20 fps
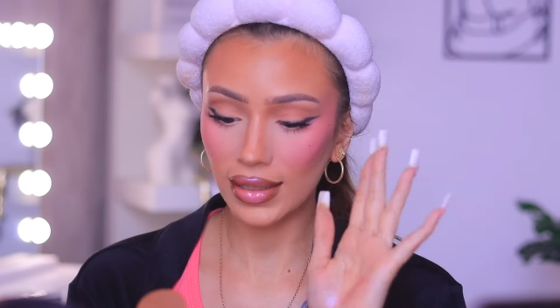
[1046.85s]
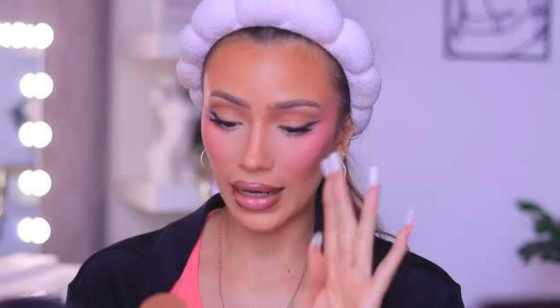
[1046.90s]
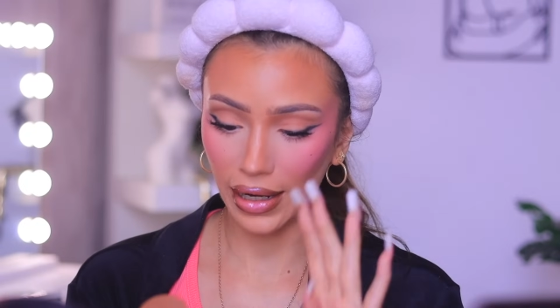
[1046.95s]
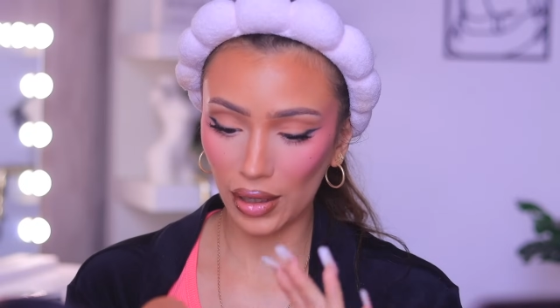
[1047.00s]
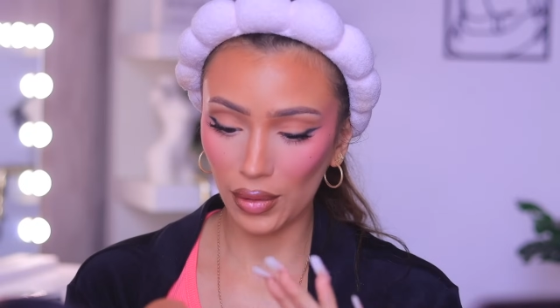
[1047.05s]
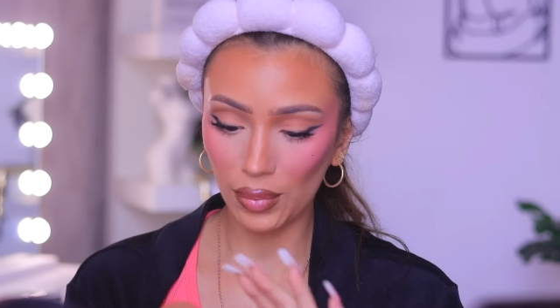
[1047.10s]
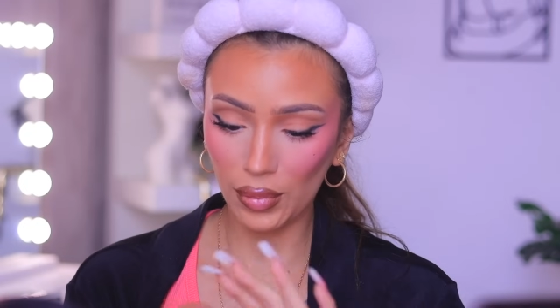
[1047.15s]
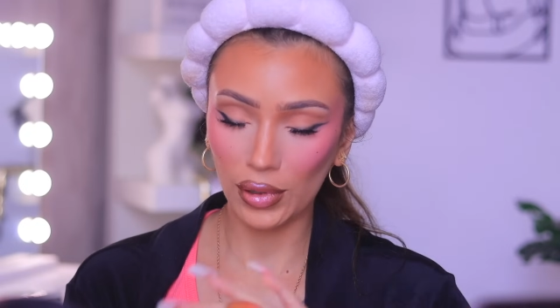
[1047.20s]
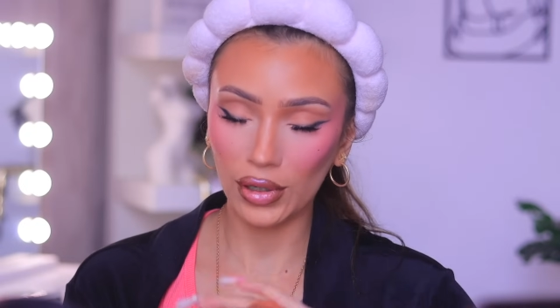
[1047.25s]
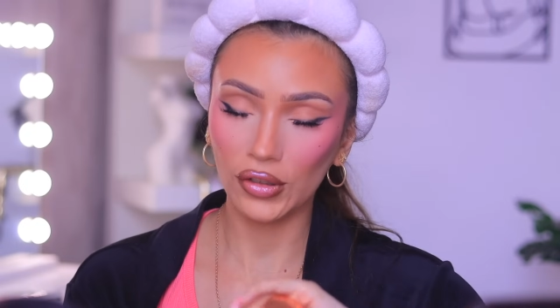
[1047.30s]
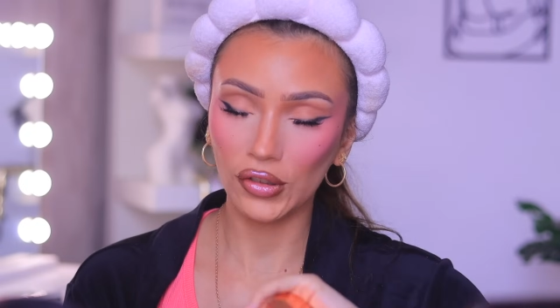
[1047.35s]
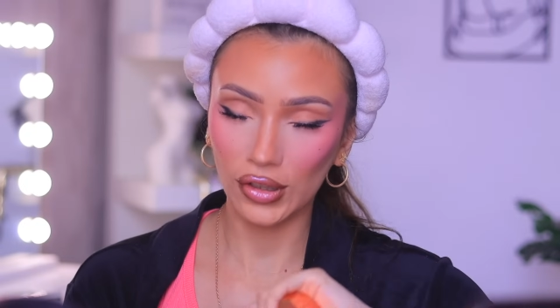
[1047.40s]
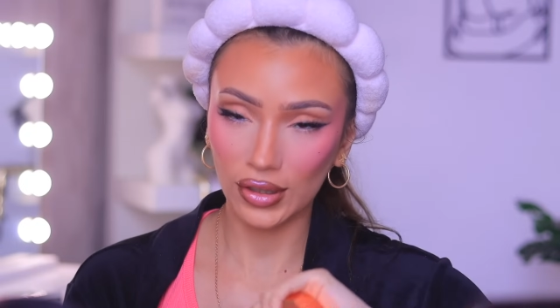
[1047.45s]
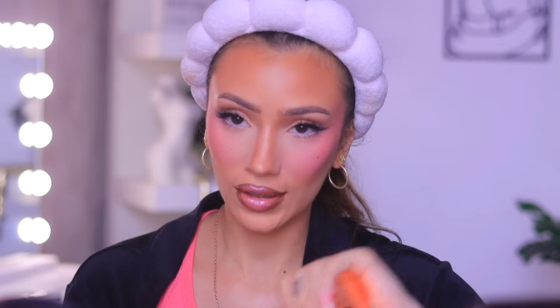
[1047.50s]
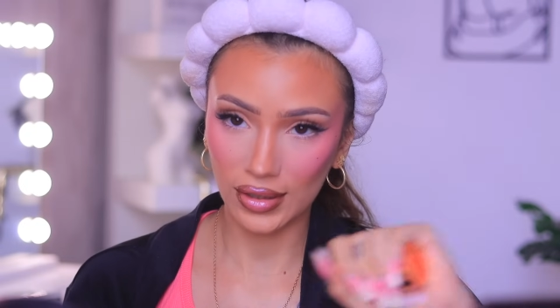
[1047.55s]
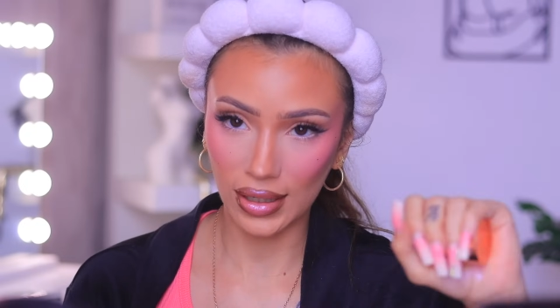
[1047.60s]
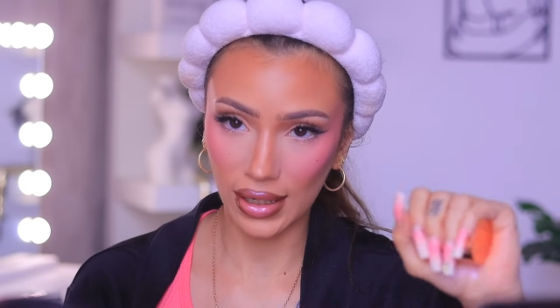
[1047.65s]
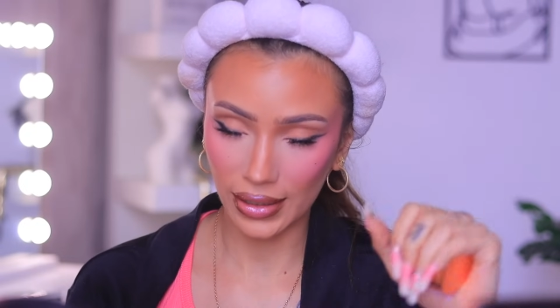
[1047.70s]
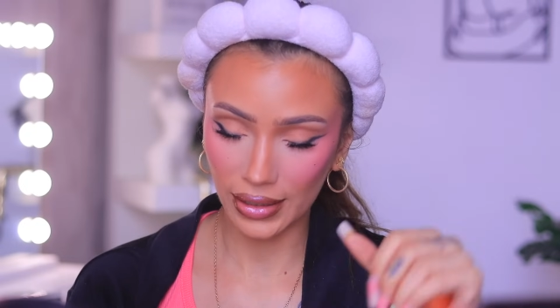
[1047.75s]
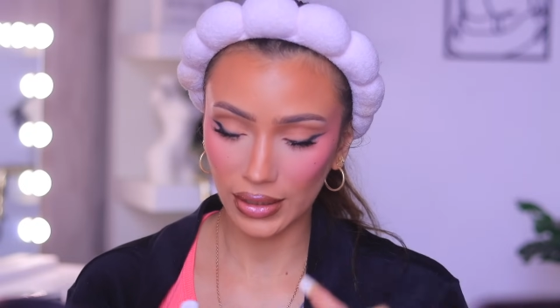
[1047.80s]
Airbrush
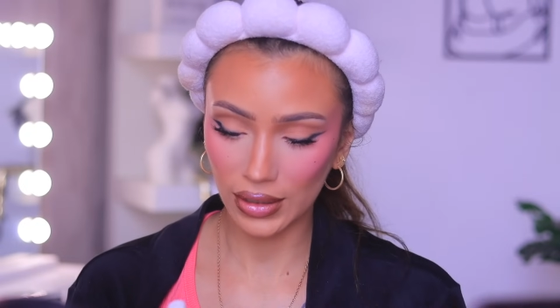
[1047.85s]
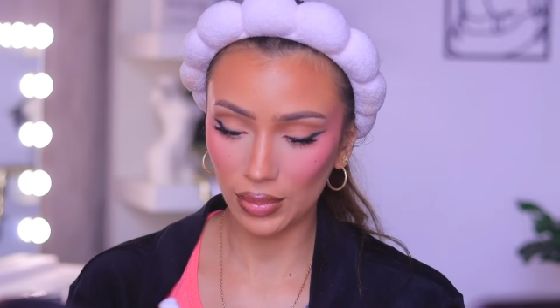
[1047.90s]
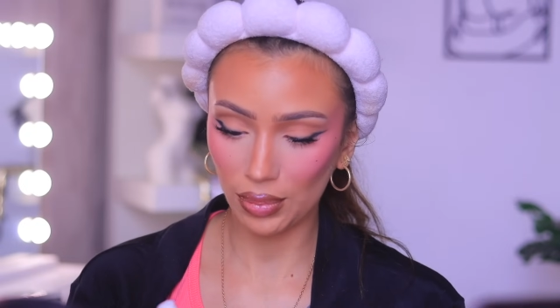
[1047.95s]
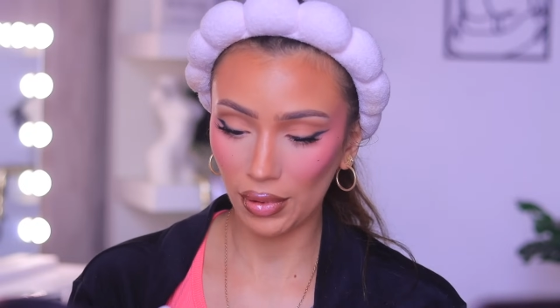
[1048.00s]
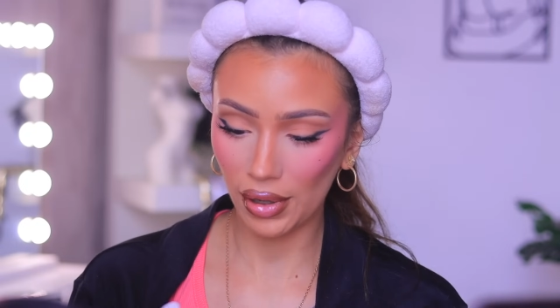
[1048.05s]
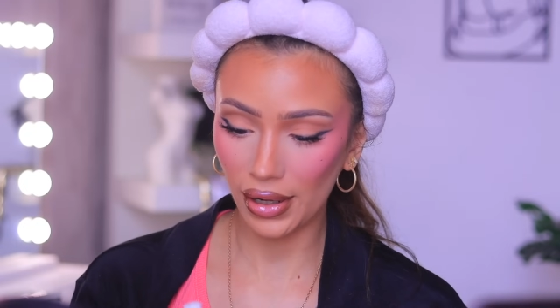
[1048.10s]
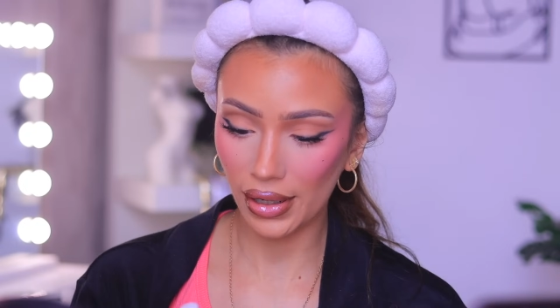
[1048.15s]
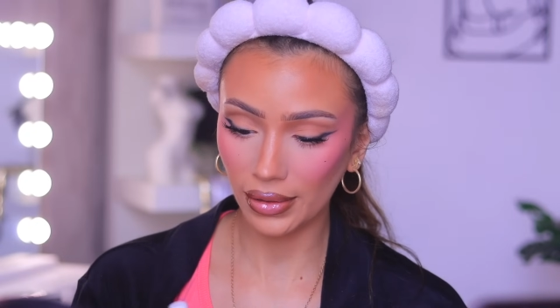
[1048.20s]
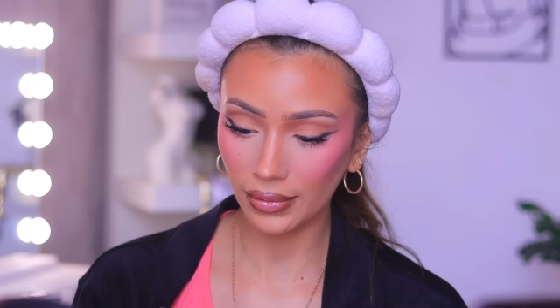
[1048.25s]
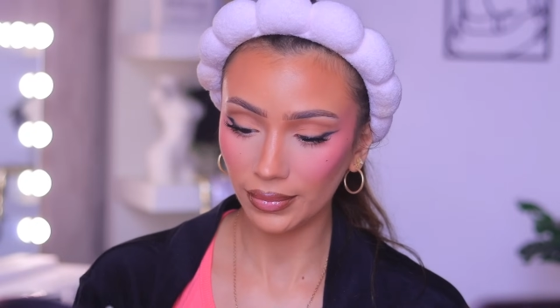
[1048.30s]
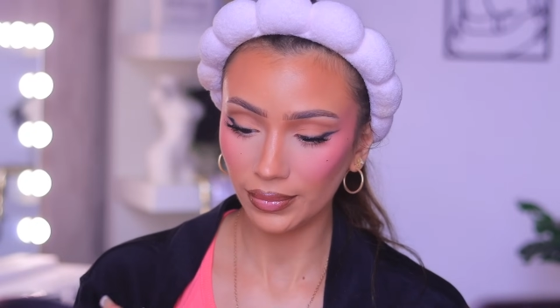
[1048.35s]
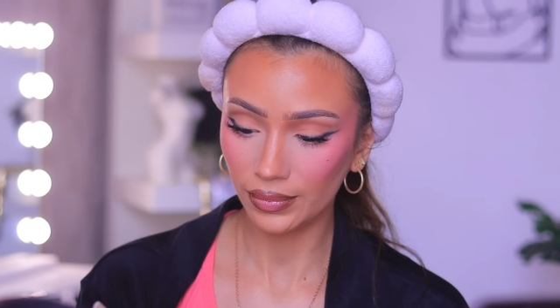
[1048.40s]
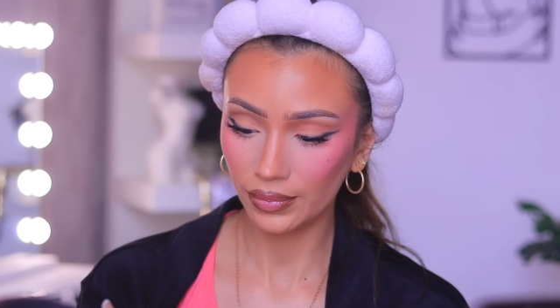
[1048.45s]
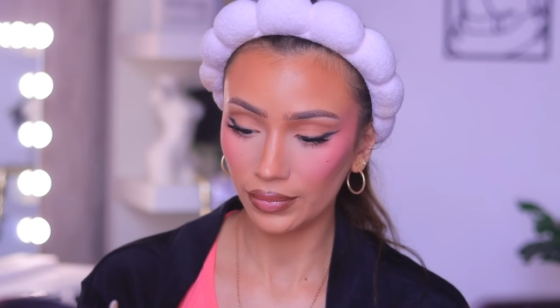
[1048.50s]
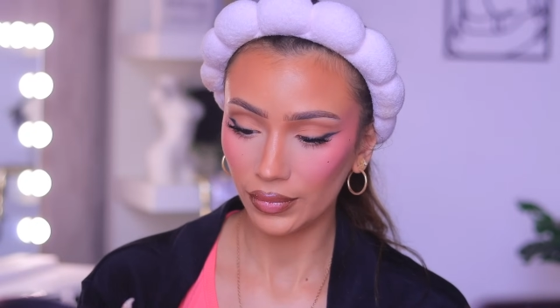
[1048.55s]
Setting Spray.